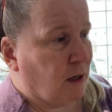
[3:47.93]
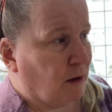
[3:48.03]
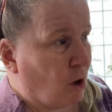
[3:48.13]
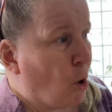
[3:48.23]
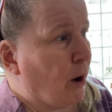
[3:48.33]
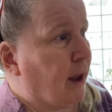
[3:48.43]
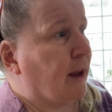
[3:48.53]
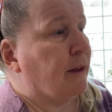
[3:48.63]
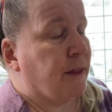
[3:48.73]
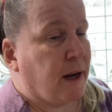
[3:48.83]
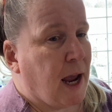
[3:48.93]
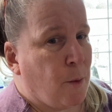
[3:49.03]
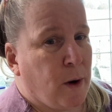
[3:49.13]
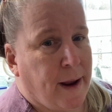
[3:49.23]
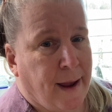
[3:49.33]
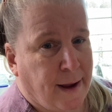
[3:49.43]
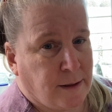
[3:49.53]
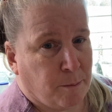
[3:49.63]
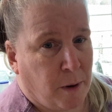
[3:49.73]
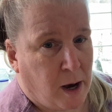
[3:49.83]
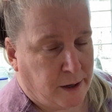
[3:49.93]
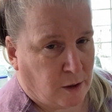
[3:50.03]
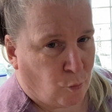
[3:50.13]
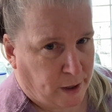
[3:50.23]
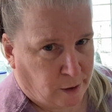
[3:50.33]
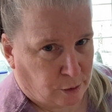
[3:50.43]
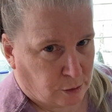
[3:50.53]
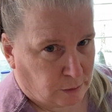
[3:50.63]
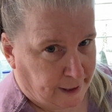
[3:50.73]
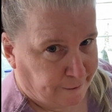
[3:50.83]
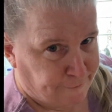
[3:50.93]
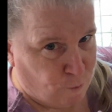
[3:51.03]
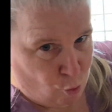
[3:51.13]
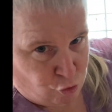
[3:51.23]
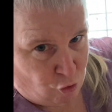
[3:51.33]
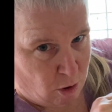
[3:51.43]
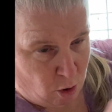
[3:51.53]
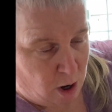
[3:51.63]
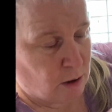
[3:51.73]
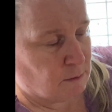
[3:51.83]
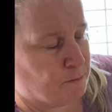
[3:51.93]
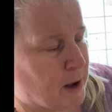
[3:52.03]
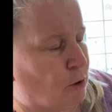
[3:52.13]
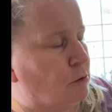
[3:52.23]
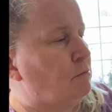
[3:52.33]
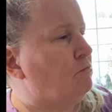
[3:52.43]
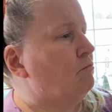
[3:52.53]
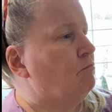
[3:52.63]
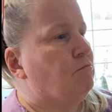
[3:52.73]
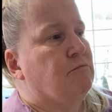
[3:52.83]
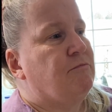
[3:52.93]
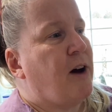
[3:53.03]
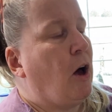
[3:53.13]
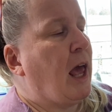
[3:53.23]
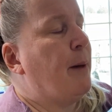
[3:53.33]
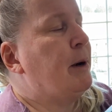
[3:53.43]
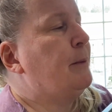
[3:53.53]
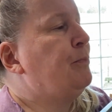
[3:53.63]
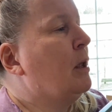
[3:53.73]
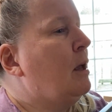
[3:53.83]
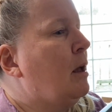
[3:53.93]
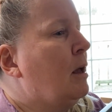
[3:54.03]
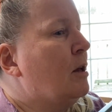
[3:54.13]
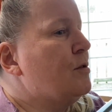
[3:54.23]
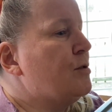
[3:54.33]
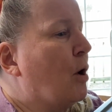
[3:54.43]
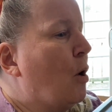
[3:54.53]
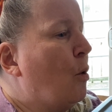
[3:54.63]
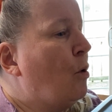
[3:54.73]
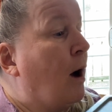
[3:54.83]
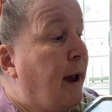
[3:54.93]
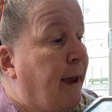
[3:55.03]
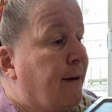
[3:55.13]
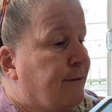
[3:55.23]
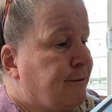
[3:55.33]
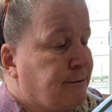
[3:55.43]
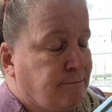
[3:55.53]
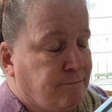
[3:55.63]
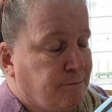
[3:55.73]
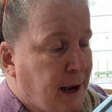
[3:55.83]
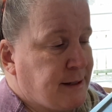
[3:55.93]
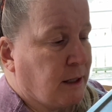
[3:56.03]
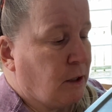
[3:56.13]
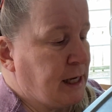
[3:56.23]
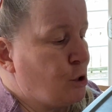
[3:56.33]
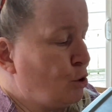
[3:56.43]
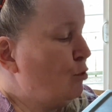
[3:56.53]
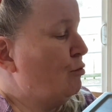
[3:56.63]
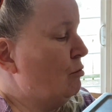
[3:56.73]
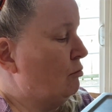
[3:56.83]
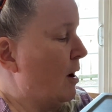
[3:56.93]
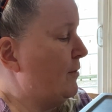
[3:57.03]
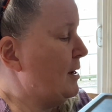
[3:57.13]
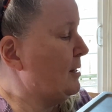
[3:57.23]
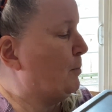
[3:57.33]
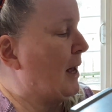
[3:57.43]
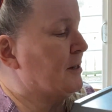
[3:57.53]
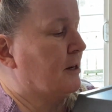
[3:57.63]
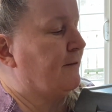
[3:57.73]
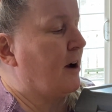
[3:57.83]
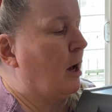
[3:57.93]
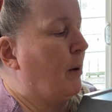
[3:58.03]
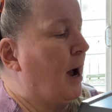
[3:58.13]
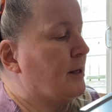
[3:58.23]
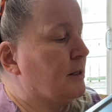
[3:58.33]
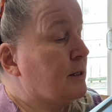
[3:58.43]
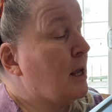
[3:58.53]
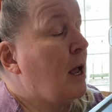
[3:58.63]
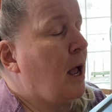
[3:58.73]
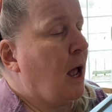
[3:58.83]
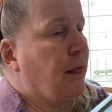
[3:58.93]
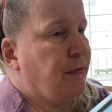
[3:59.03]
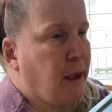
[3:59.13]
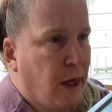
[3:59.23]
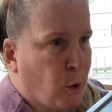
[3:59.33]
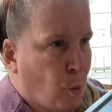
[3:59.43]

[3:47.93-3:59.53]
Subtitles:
going that I went ahead and bought a regular like four drawer metal file cabinet. So I have basically two of these plastic file boxes. The other